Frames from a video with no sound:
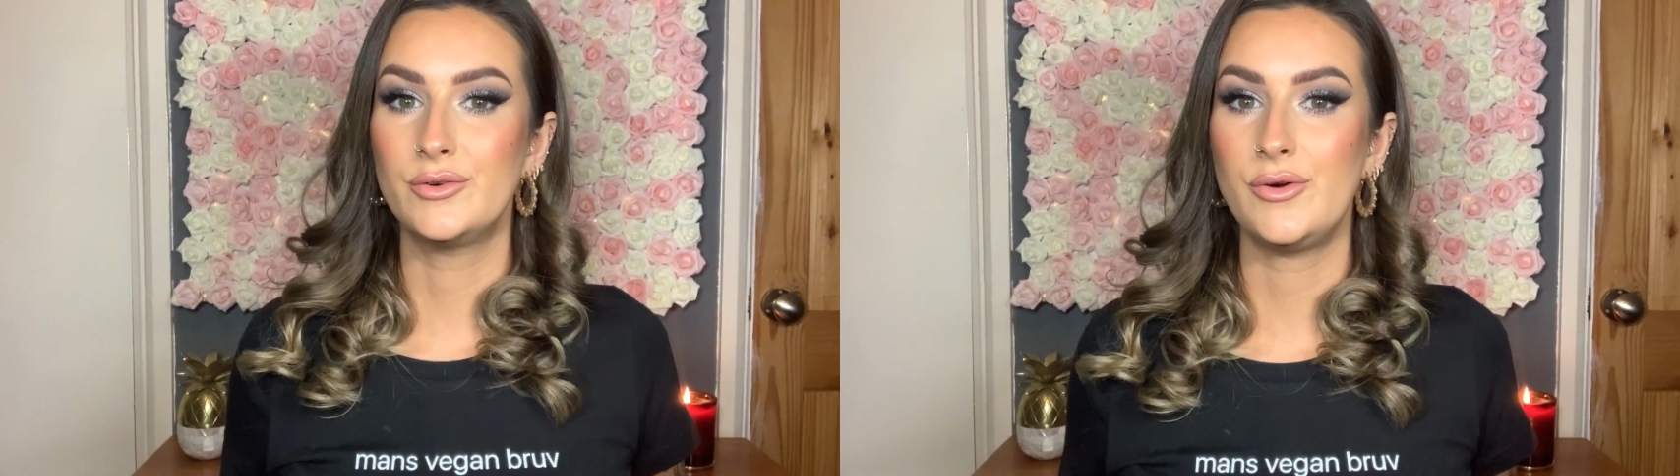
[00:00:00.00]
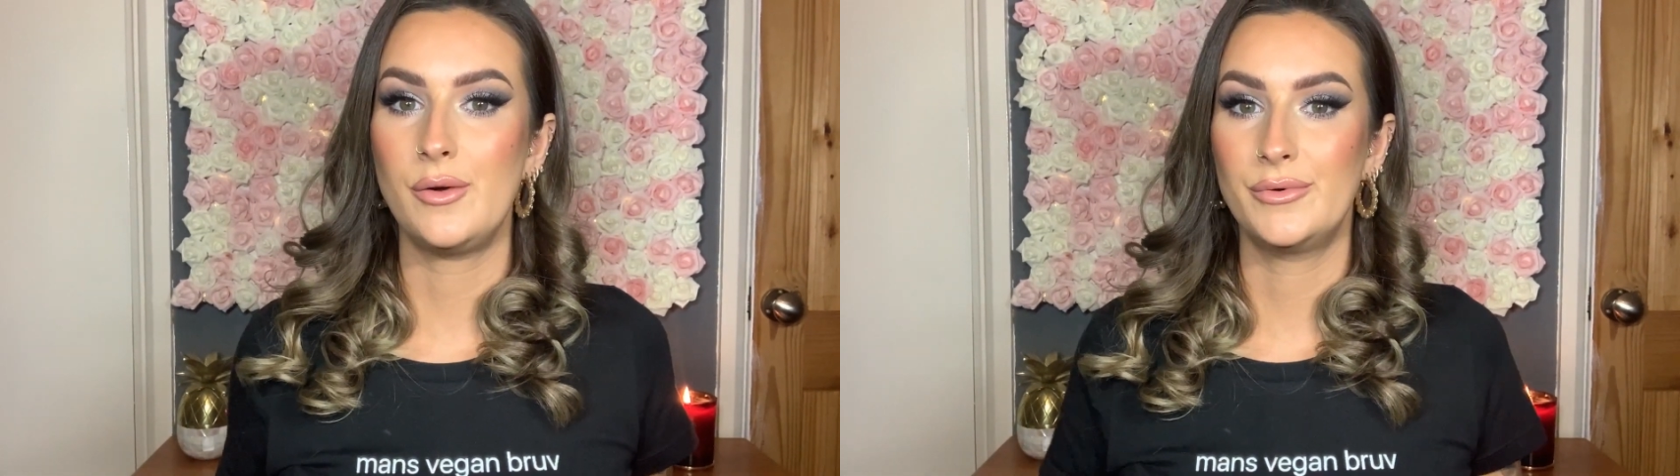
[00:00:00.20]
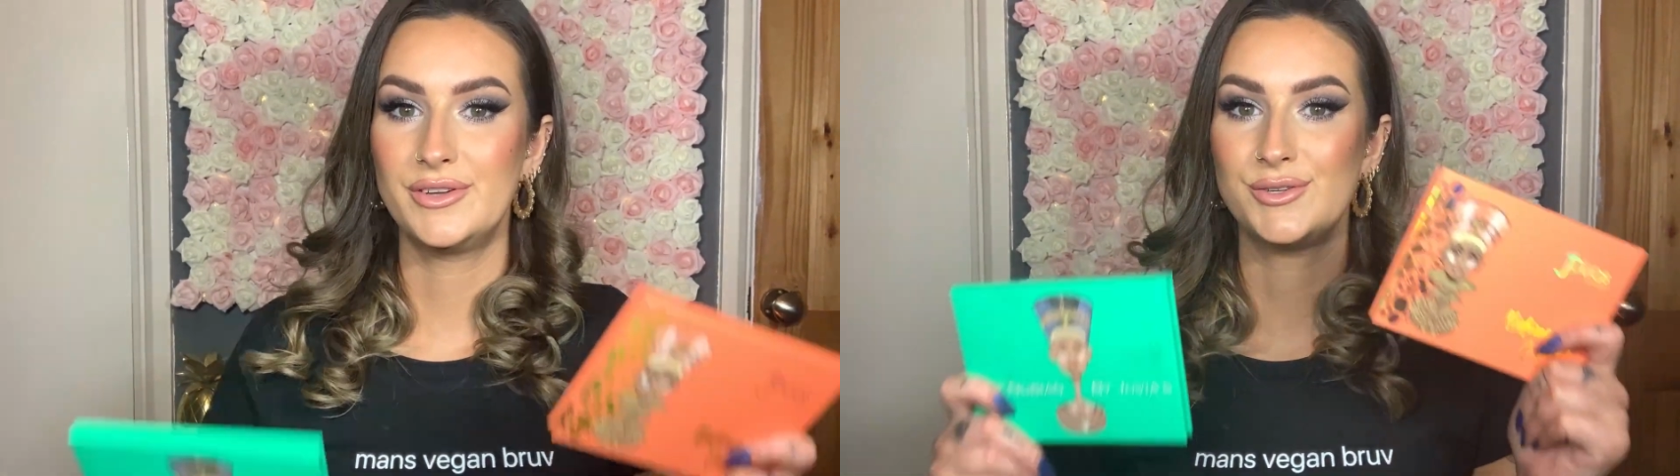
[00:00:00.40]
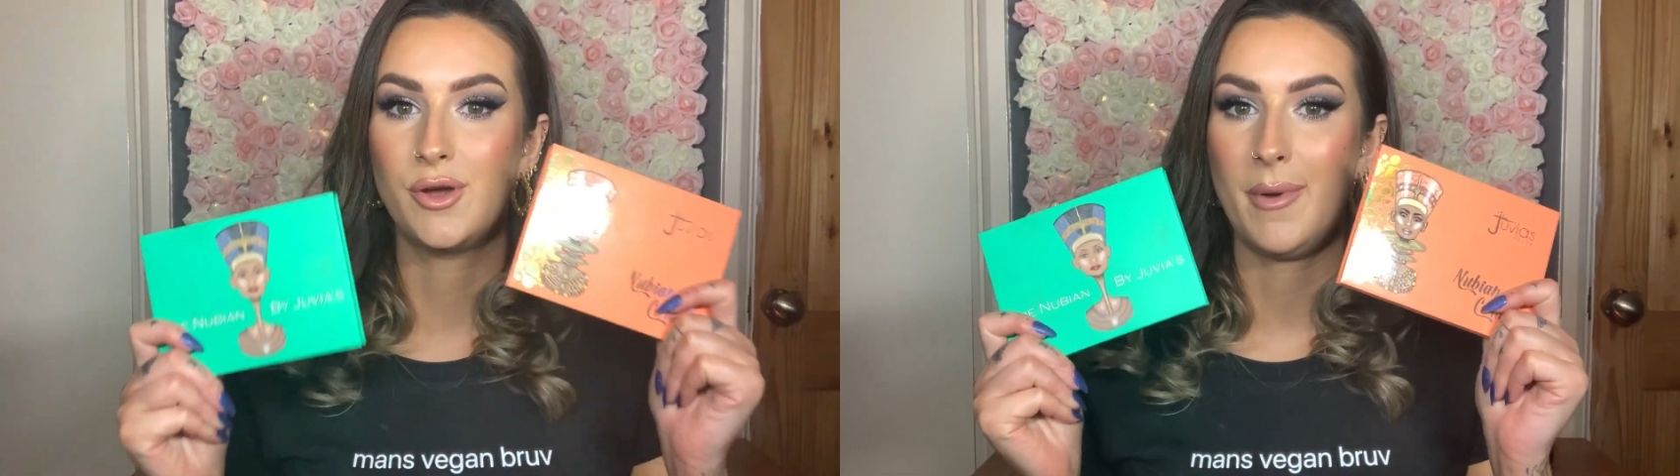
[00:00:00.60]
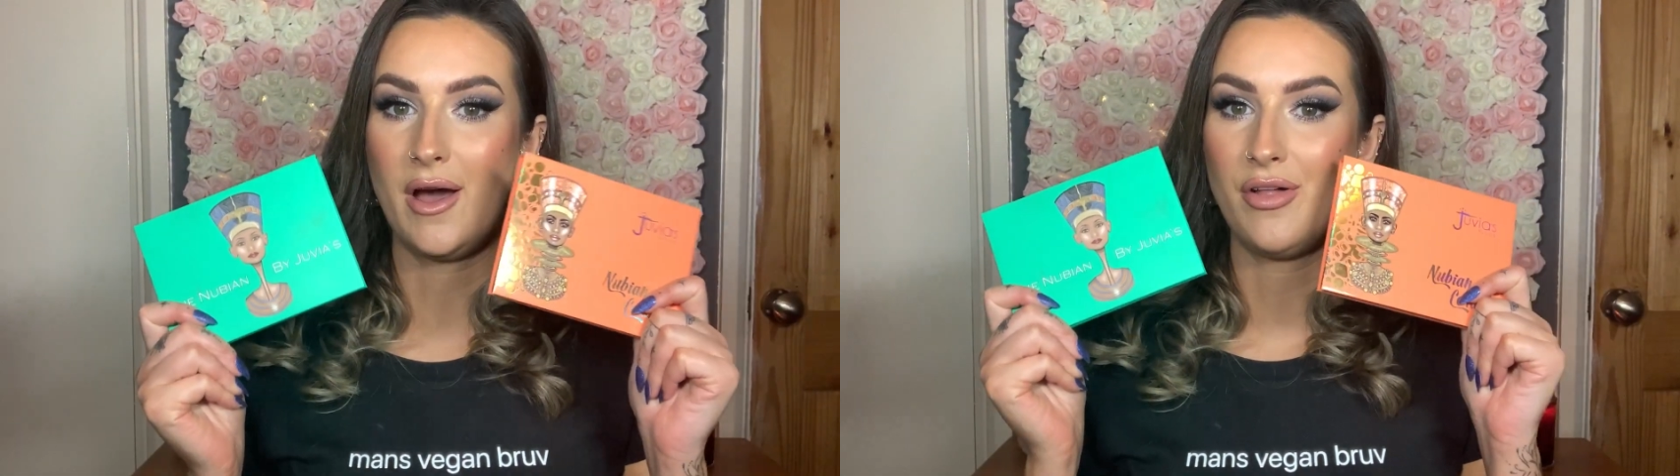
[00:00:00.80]
I want to talk
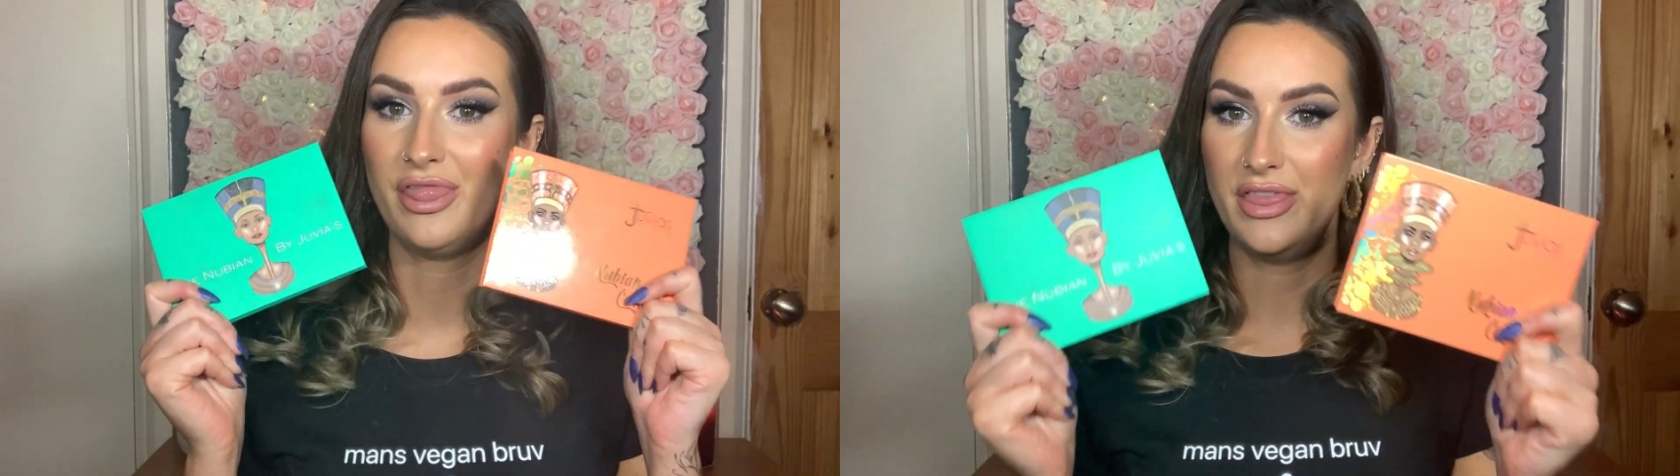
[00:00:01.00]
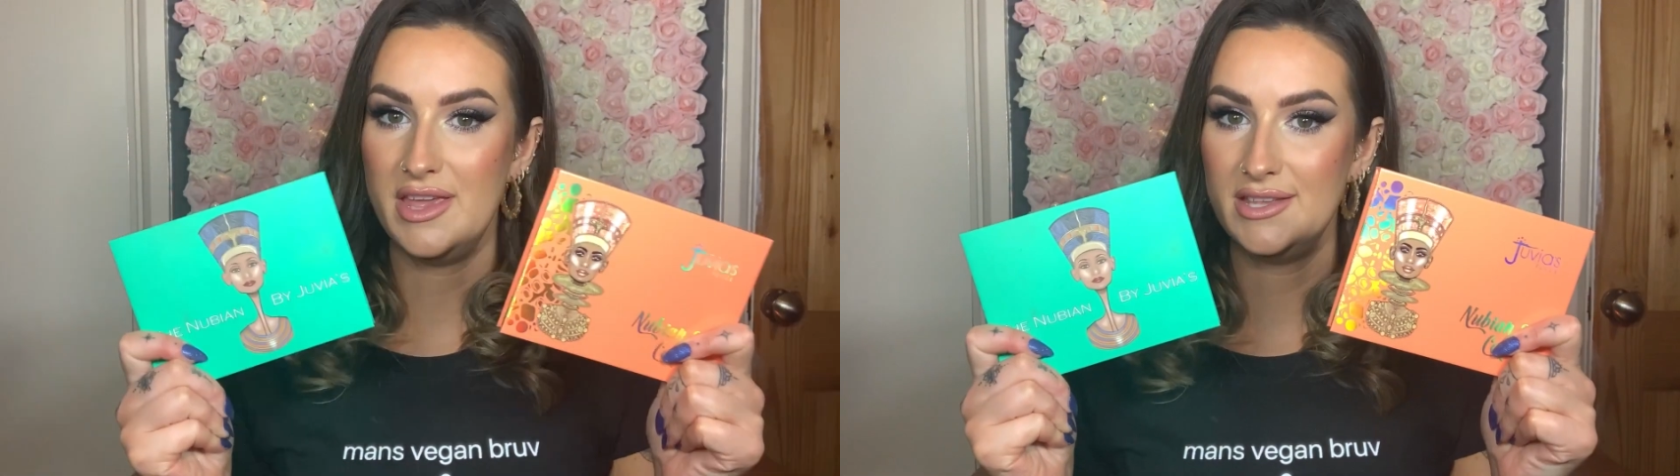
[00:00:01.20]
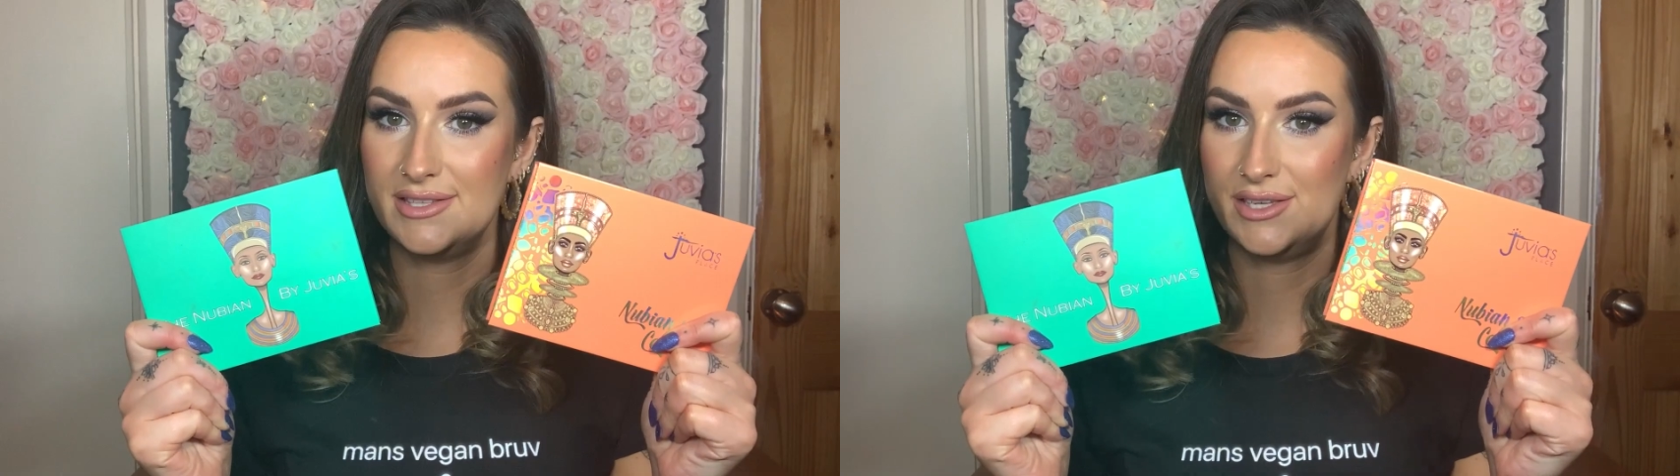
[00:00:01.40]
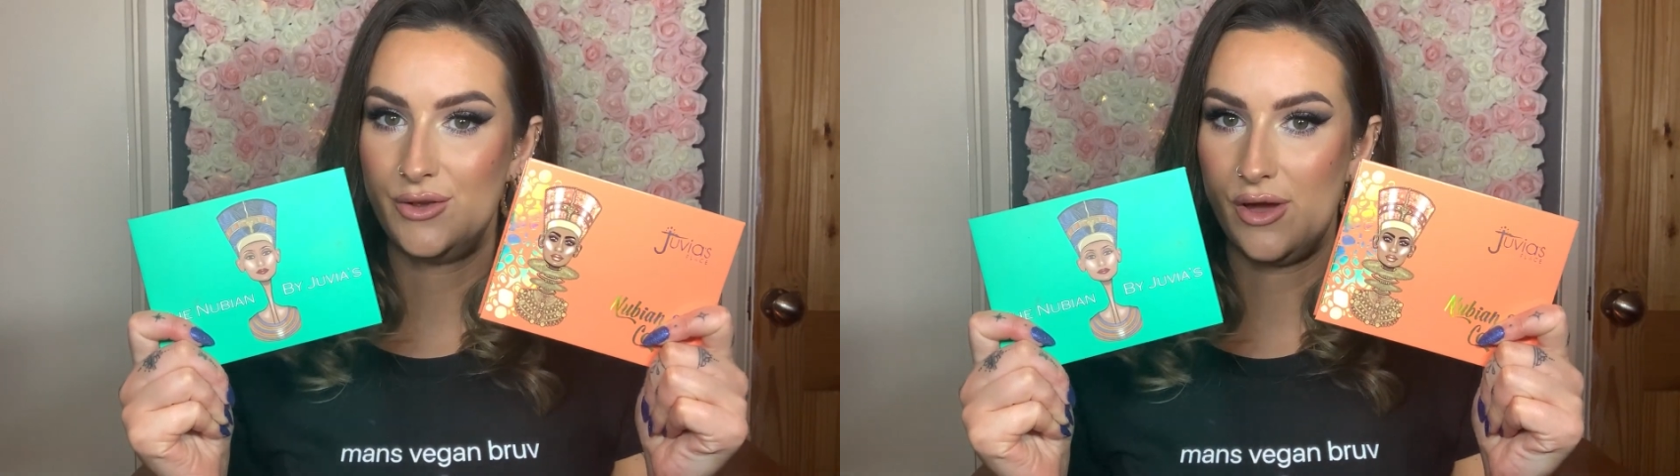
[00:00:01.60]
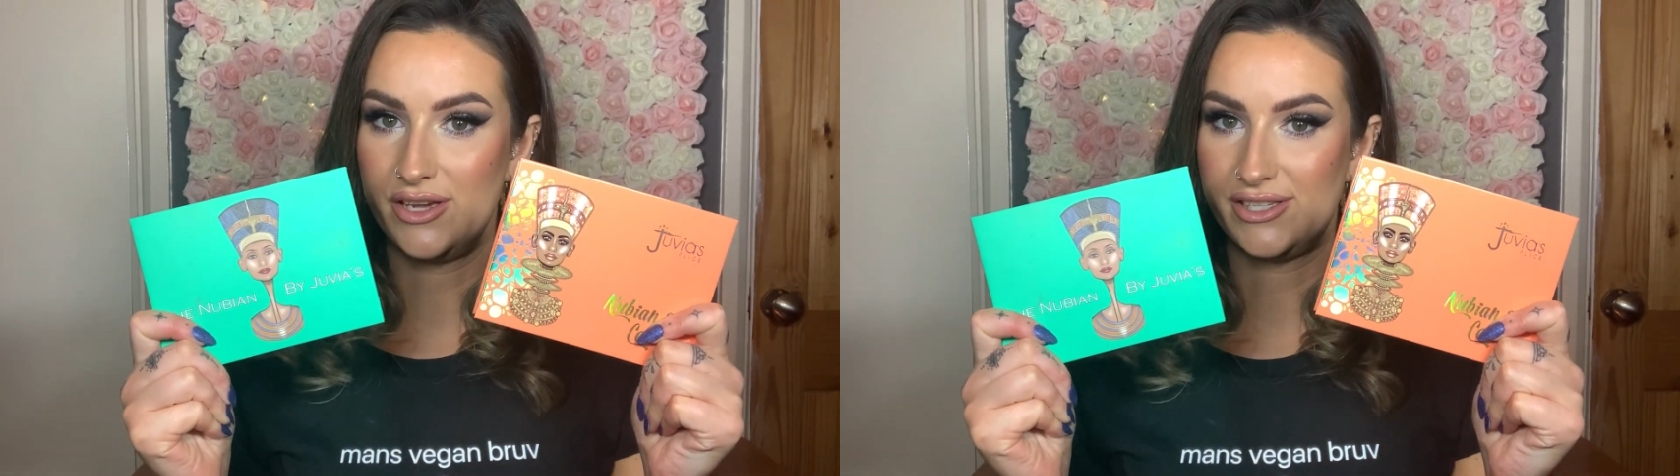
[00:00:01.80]
about these two
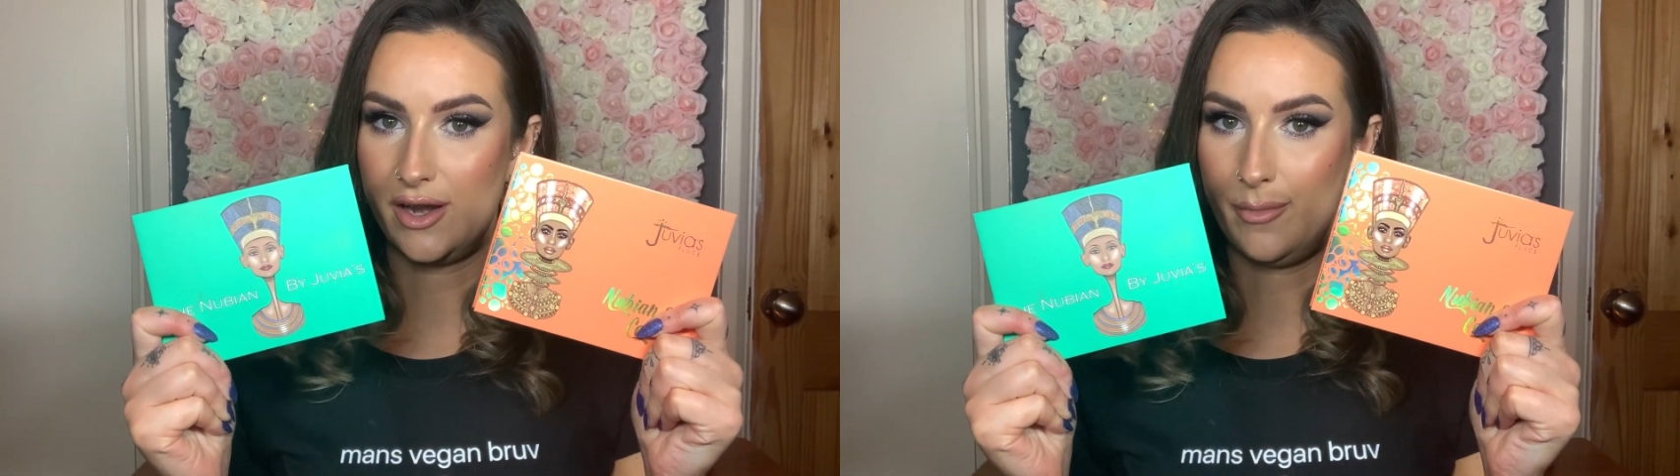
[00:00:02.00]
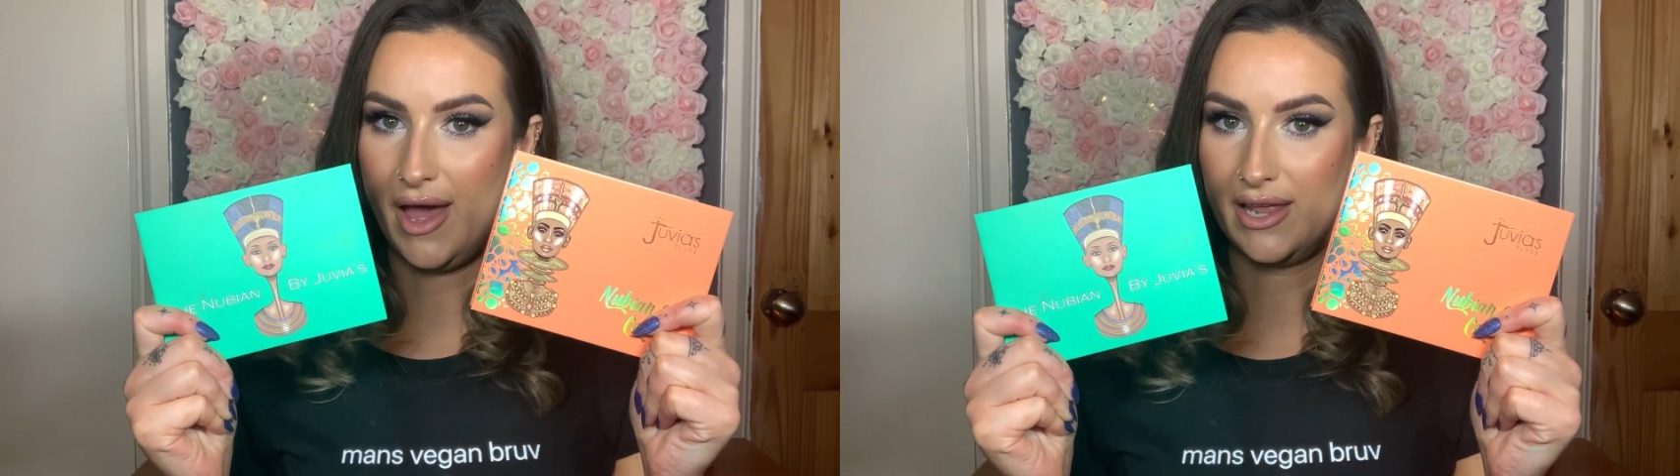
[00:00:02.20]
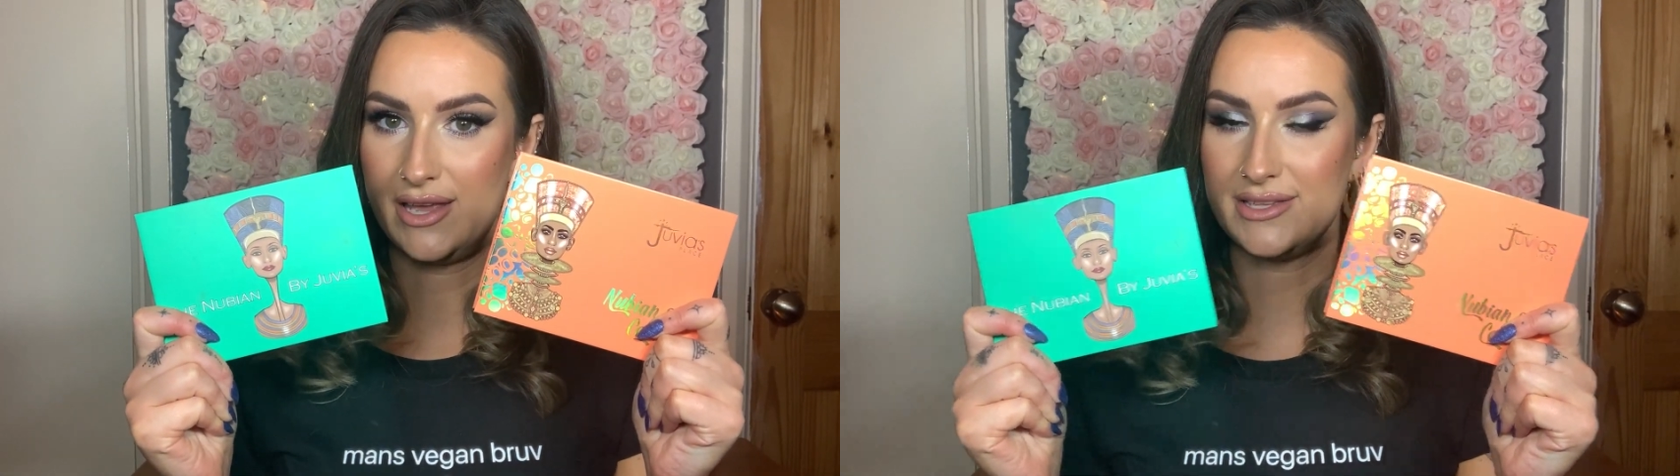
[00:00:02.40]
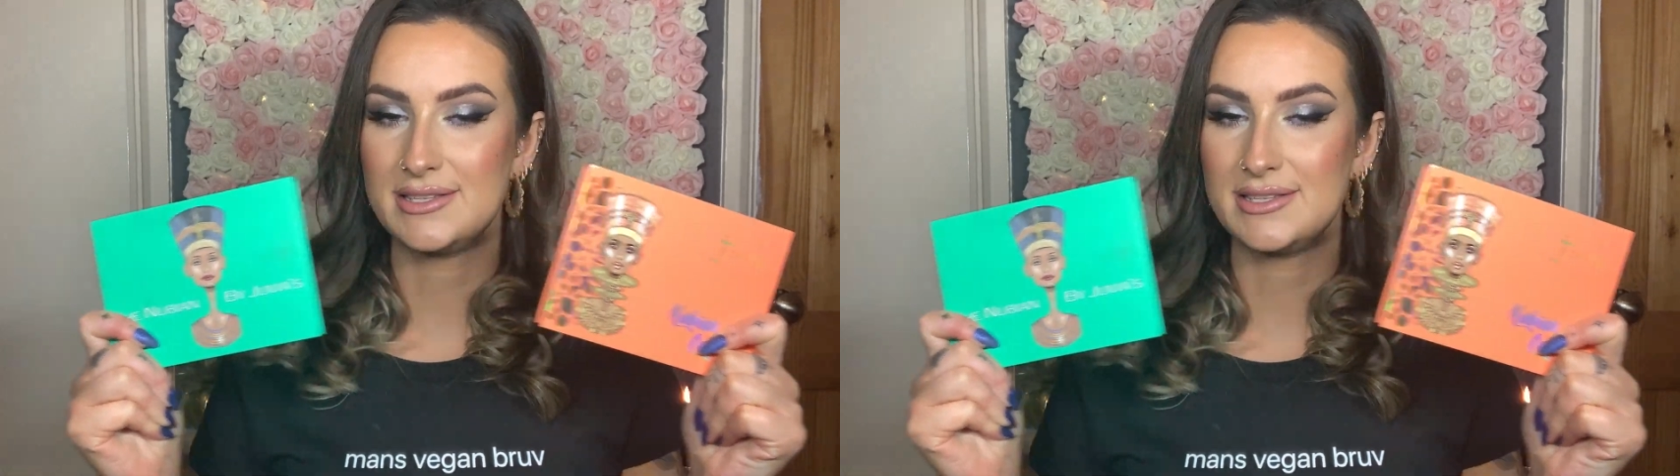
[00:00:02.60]
eyeshadow palettes.